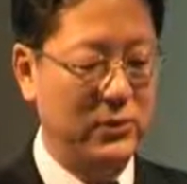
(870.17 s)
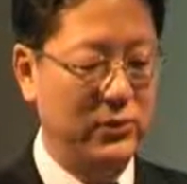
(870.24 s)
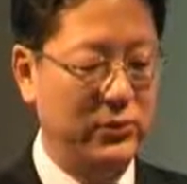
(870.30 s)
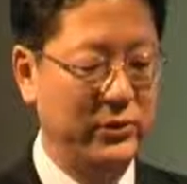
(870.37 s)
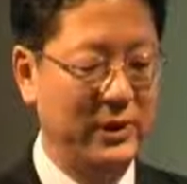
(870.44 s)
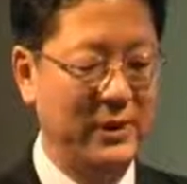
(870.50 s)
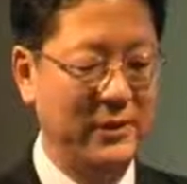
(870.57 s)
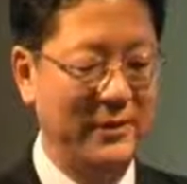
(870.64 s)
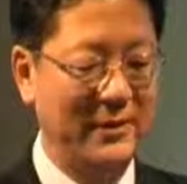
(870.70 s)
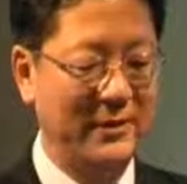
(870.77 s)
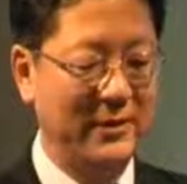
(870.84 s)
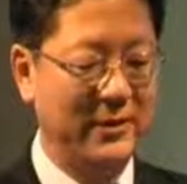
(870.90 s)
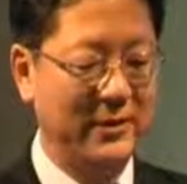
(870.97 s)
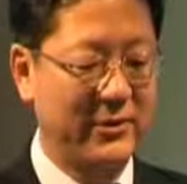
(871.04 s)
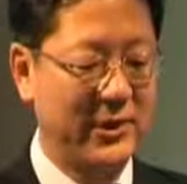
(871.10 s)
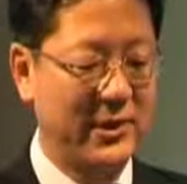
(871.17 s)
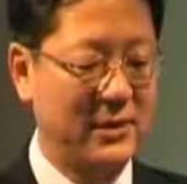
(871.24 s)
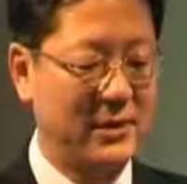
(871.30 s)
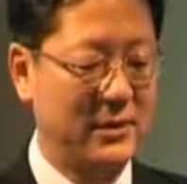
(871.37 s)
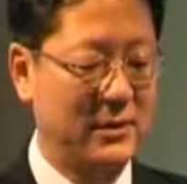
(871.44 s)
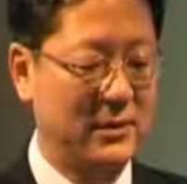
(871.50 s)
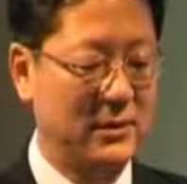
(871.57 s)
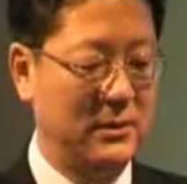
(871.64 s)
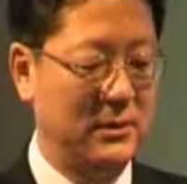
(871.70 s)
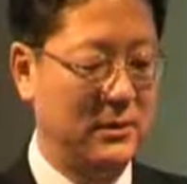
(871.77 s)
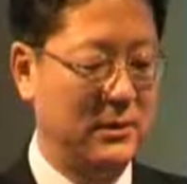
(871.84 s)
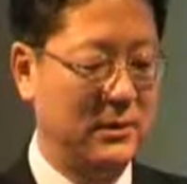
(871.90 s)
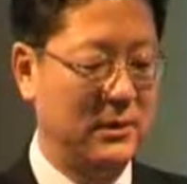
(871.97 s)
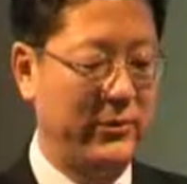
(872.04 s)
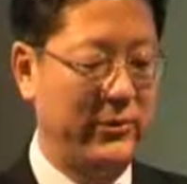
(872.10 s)
who did not decrease the
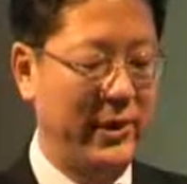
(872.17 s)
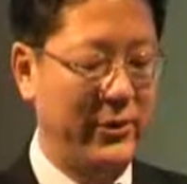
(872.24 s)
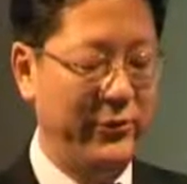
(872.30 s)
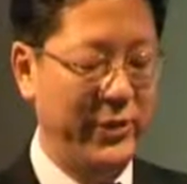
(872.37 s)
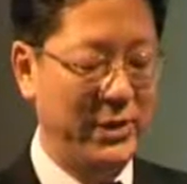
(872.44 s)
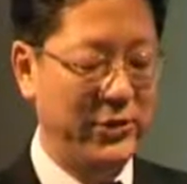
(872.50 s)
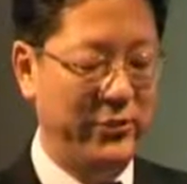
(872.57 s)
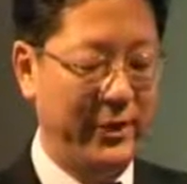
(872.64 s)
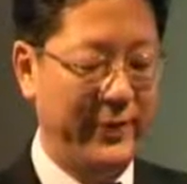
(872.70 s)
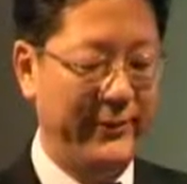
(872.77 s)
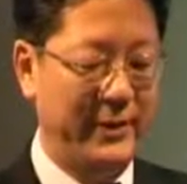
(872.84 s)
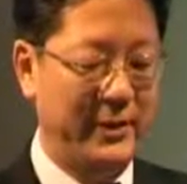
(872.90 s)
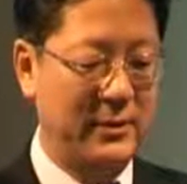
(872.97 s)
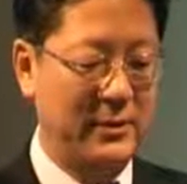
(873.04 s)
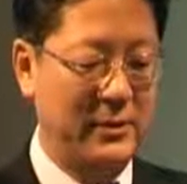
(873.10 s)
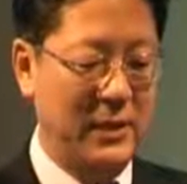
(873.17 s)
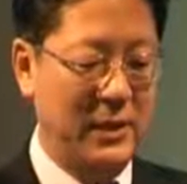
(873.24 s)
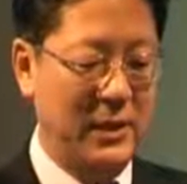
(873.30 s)
LDH level,